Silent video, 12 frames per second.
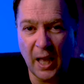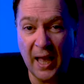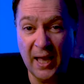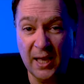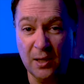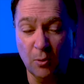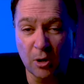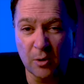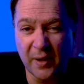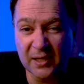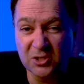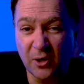Hey,
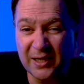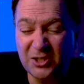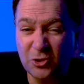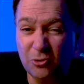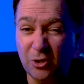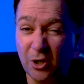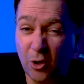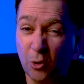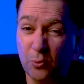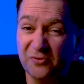welcome back. So as you know,